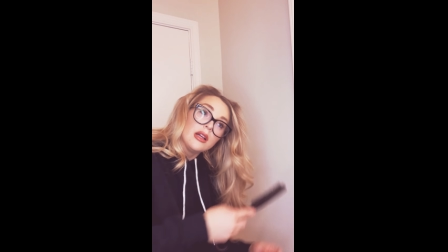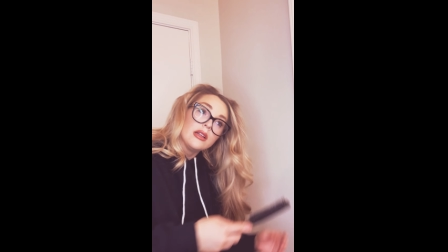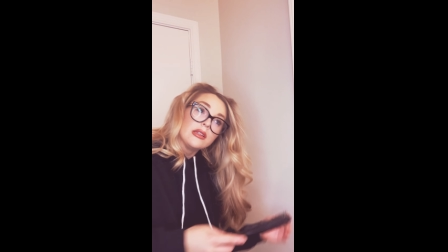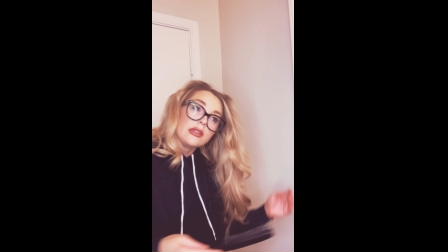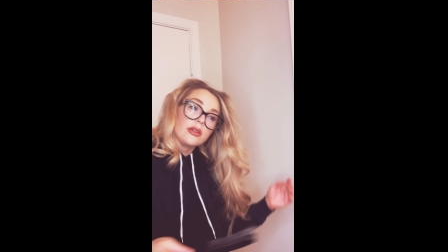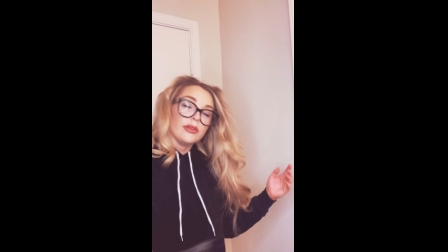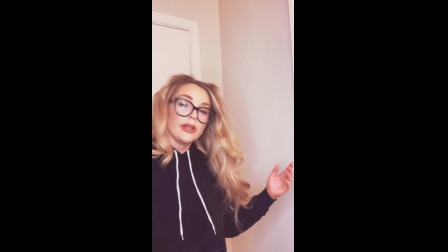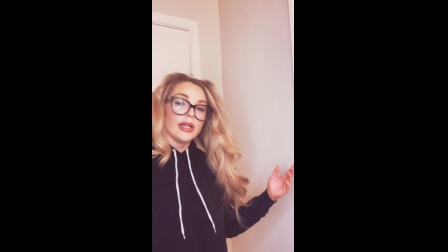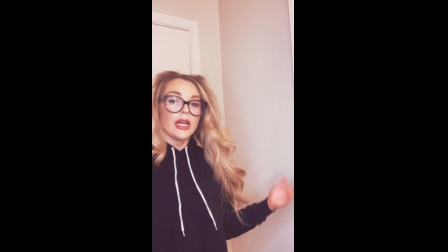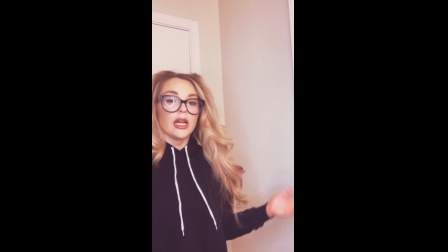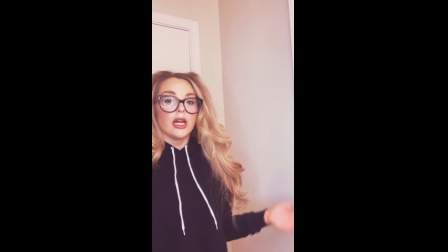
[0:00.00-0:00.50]

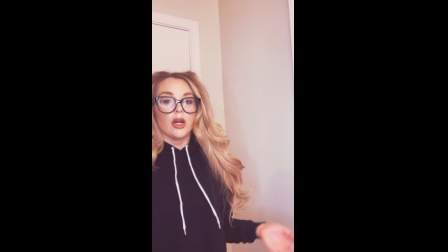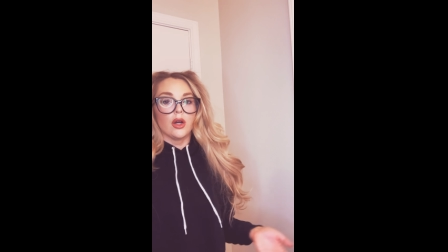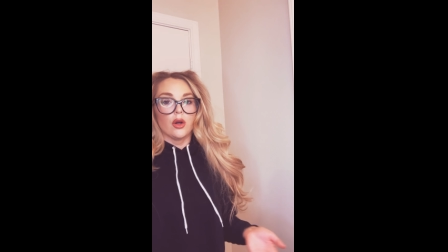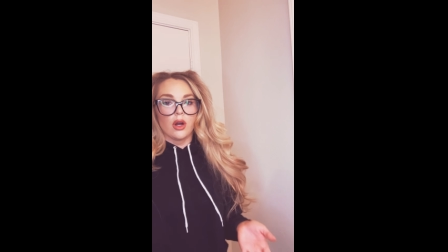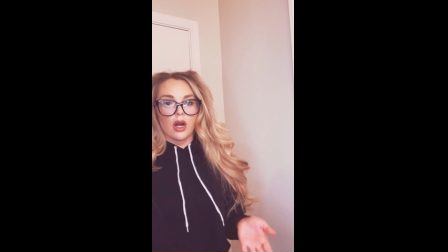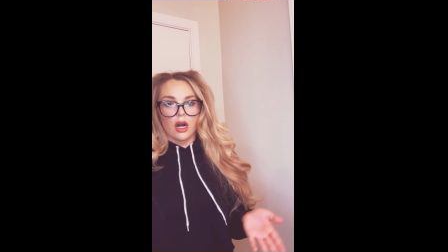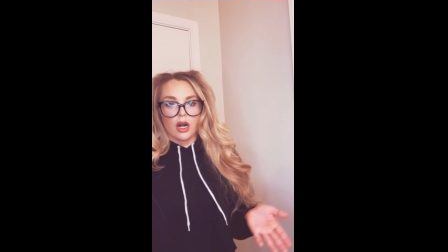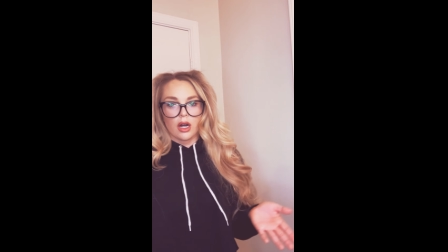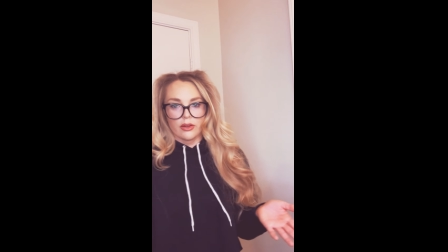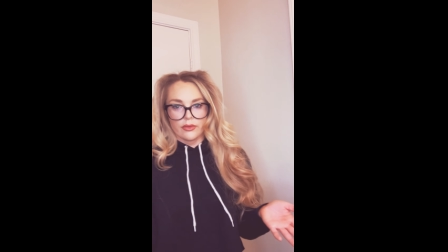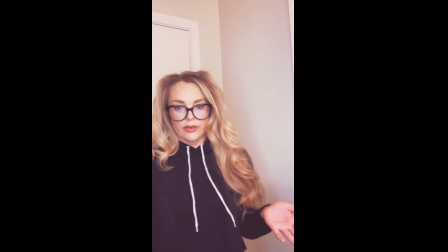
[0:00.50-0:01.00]
So
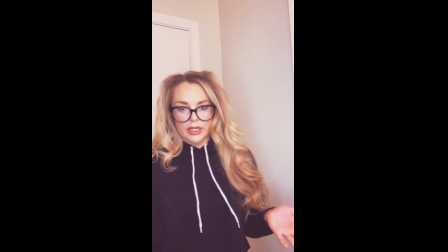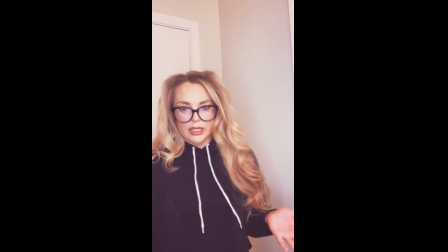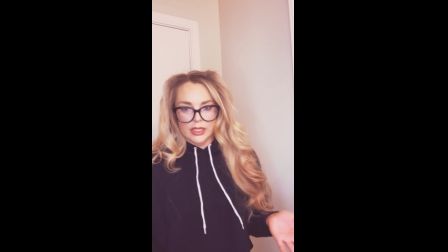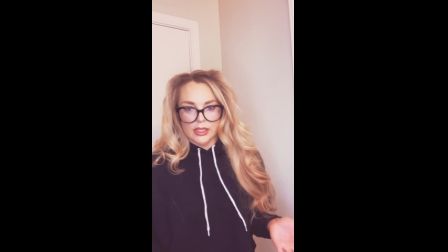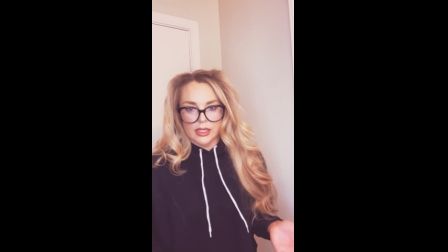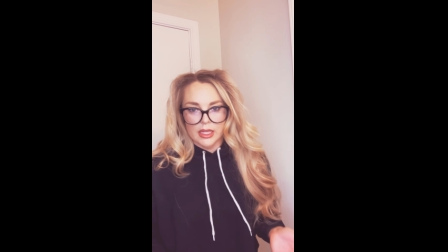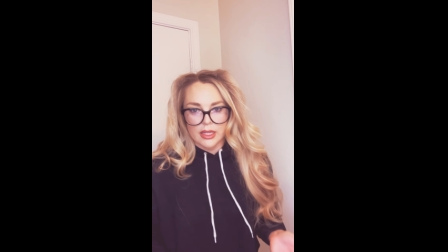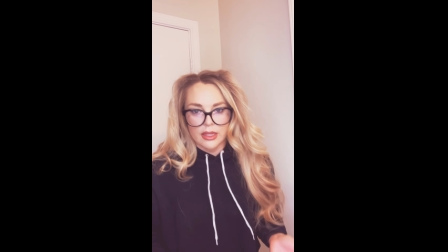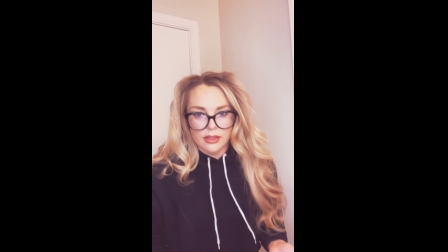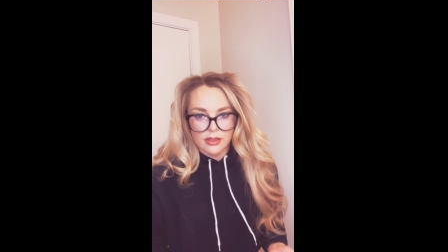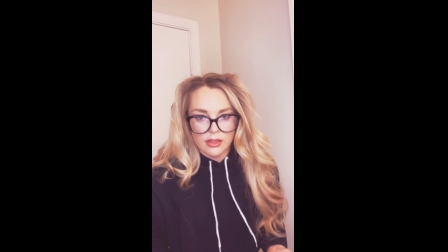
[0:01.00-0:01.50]
now,
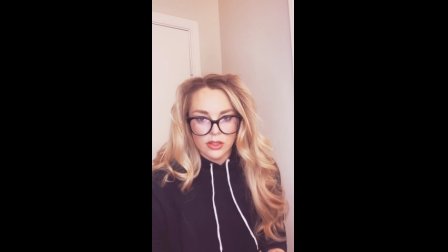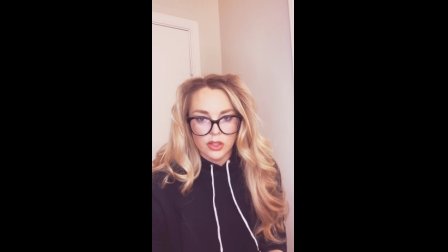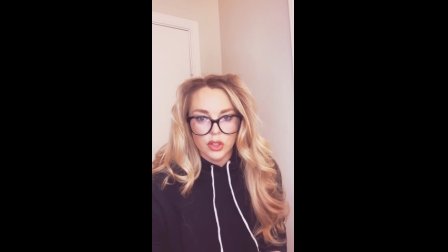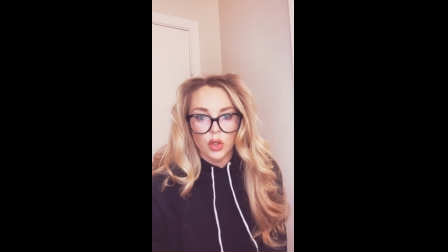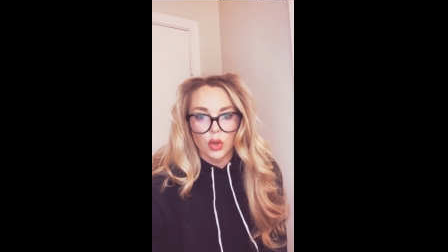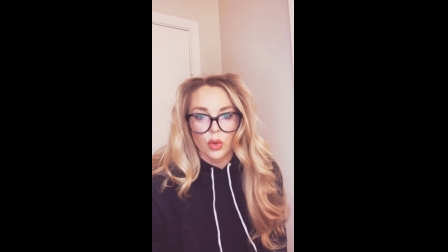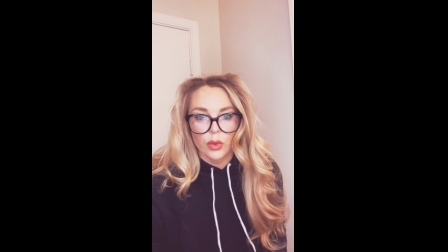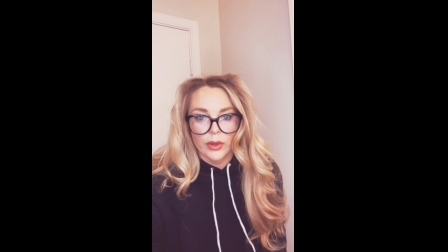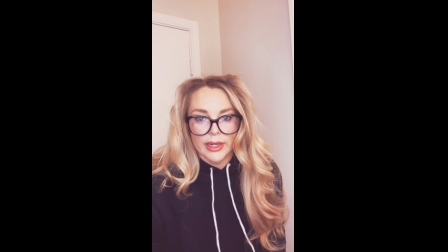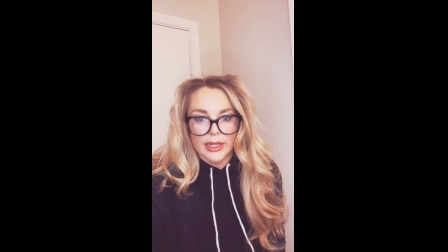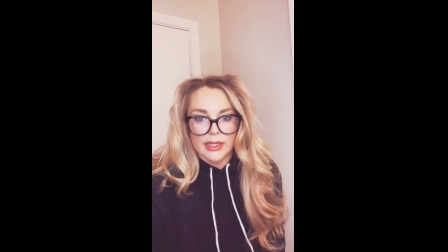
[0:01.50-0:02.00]
obviously, this is
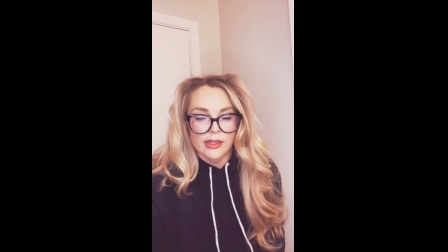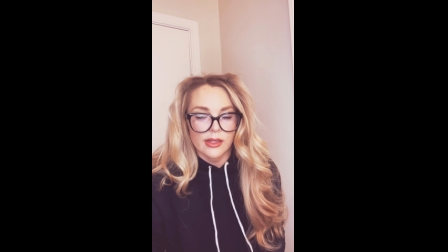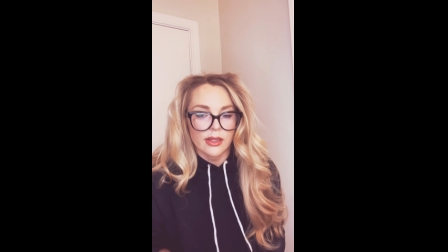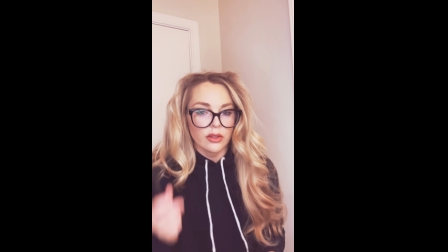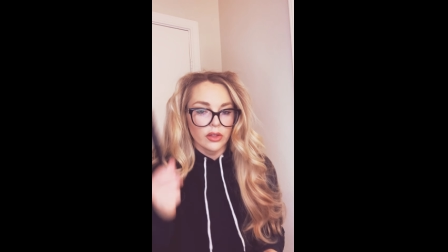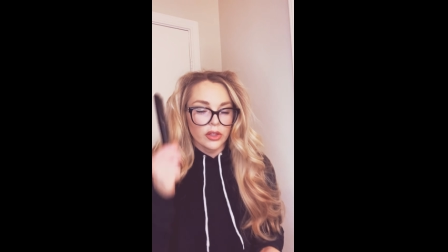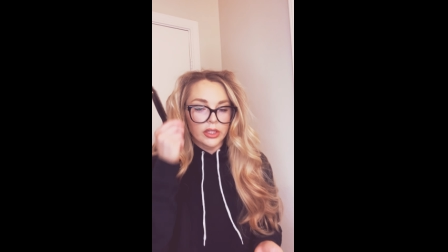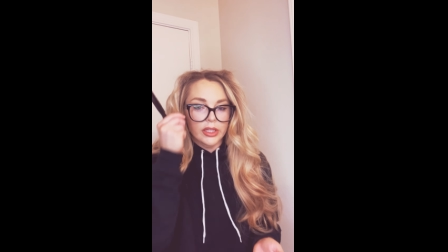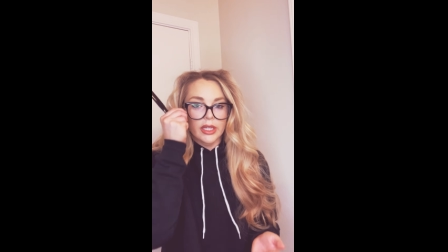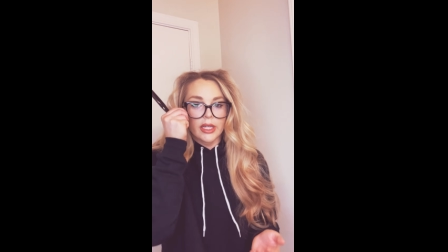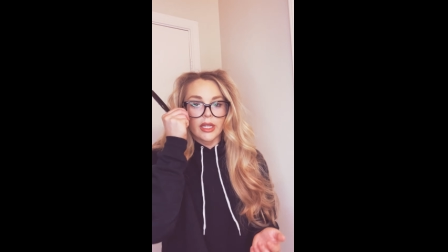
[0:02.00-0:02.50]
crazy
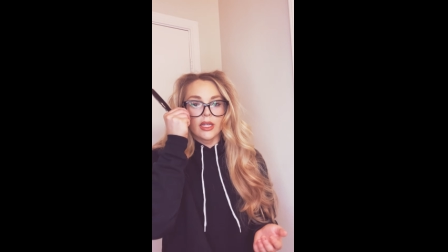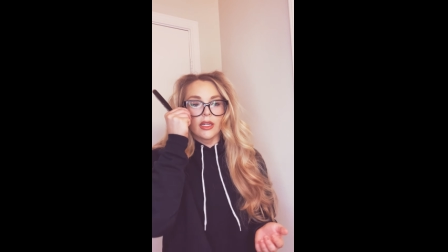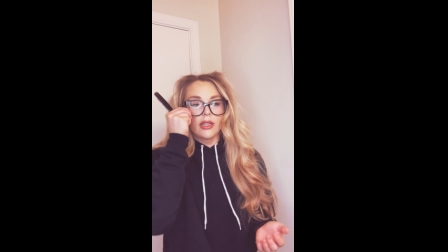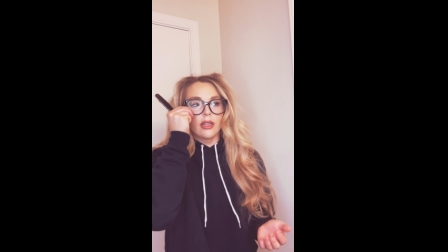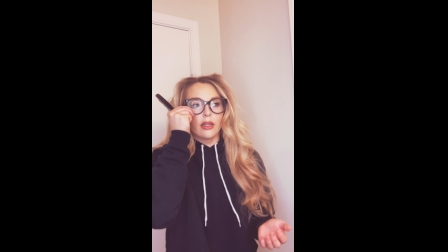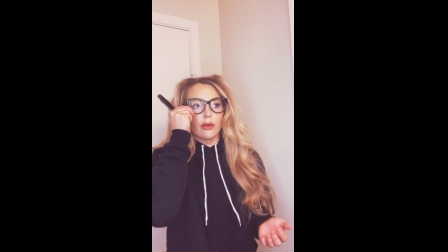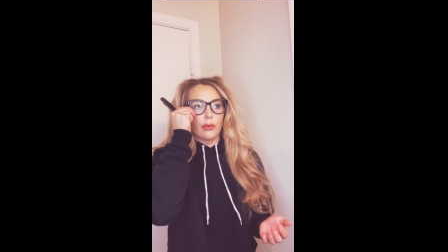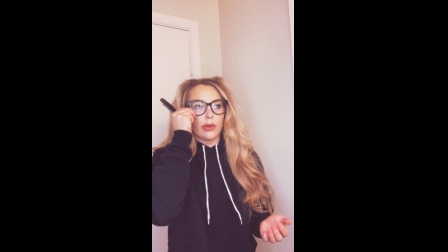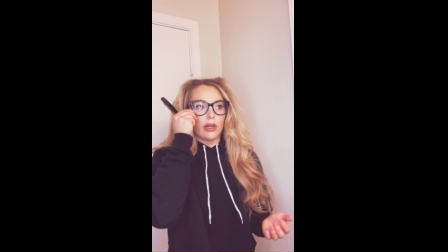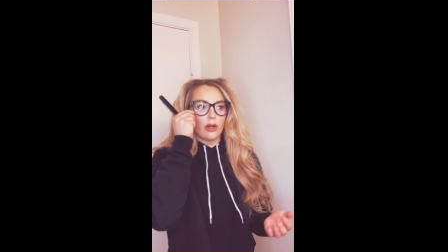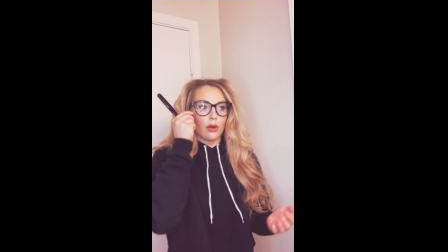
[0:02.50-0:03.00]
looking,
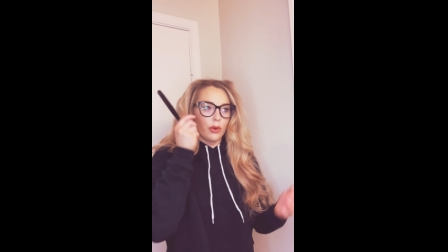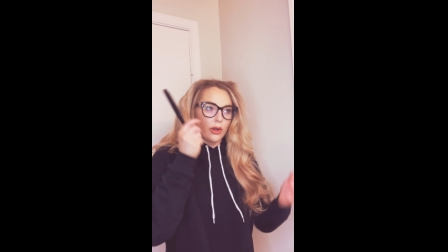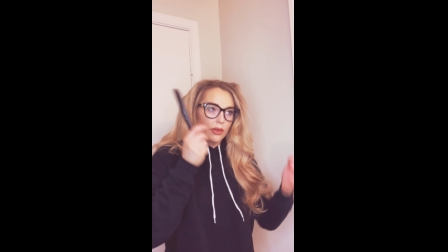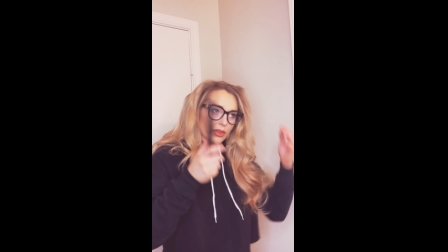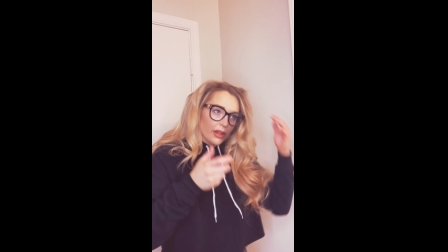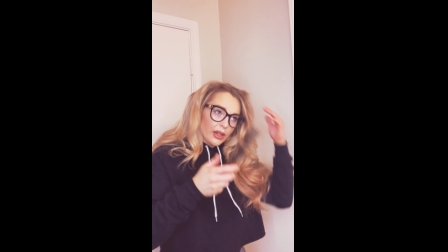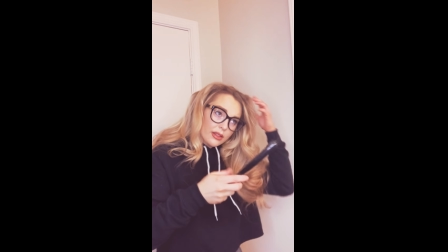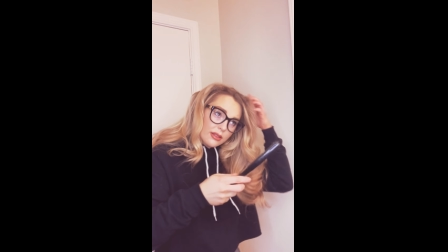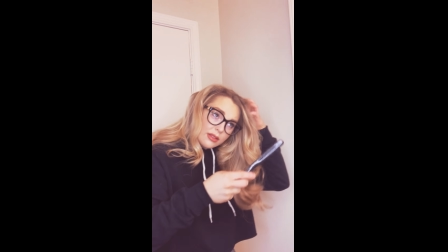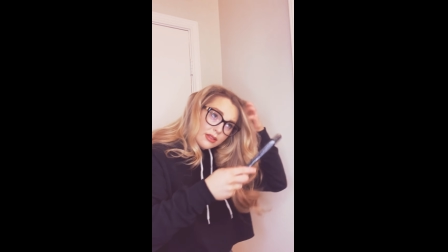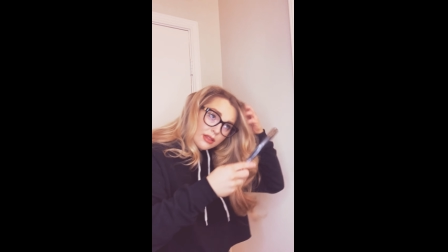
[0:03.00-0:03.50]
and we don't want
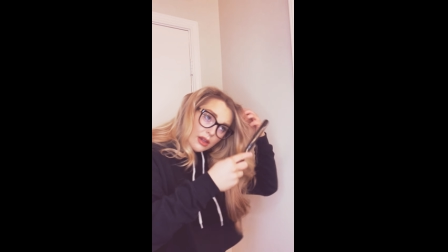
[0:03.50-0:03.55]
that.